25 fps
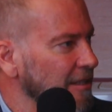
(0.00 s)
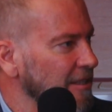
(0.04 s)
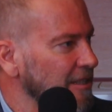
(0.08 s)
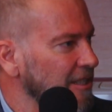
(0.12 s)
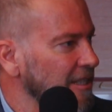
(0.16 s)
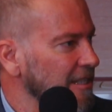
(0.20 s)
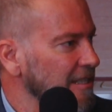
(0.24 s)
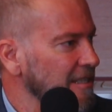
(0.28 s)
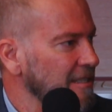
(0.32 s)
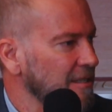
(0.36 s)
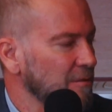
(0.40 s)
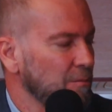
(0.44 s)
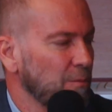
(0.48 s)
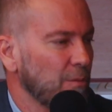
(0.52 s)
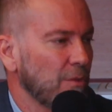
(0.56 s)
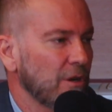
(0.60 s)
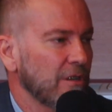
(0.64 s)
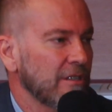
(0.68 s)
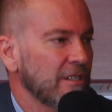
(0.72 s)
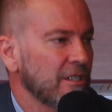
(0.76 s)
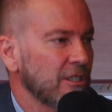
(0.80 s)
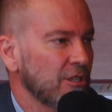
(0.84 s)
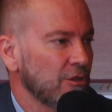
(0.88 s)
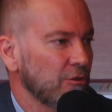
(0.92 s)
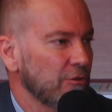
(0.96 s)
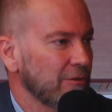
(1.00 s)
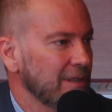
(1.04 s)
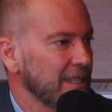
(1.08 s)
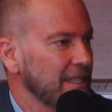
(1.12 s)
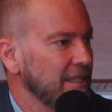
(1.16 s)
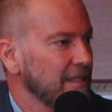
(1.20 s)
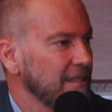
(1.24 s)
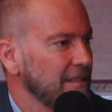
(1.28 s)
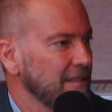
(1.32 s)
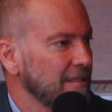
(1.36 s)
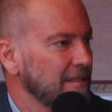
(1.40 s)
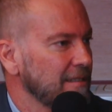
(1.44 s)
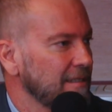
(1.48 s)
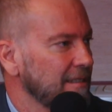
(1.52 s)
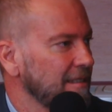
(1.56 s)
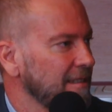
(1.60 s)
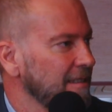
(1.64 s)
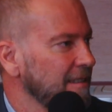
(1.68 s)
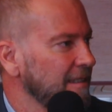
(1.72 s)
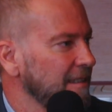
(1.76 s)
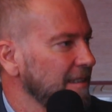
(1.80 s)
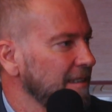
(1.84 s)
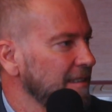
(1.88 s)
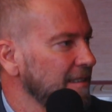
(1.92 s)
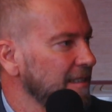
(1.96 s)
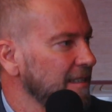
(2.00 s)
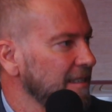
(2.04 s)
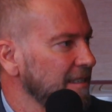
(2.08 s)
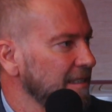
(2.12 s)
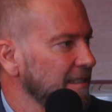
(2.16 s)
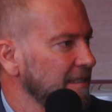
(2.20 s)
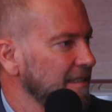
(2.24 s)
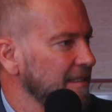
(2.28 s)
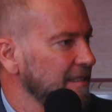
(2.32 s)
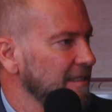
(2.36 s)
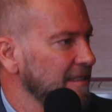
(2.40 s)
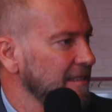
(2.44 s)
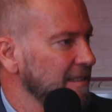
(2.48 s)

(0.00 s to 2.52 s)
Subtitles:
just monitoring the